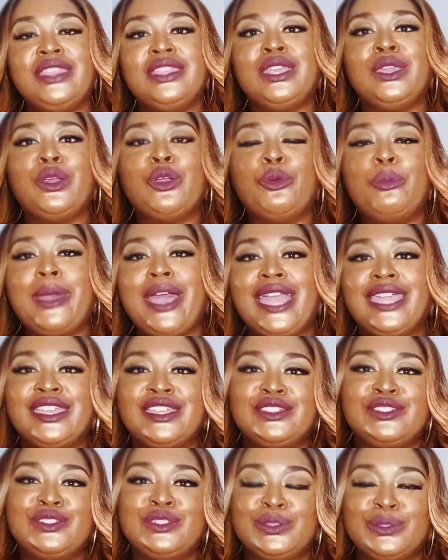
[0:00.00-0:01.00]
and then go back
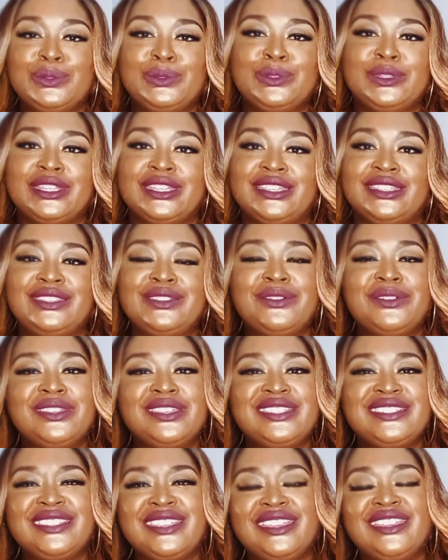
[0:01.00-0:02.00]
into it. You
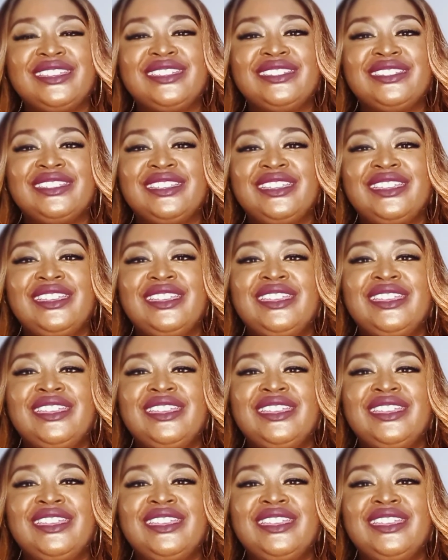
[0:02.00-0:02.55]
understand?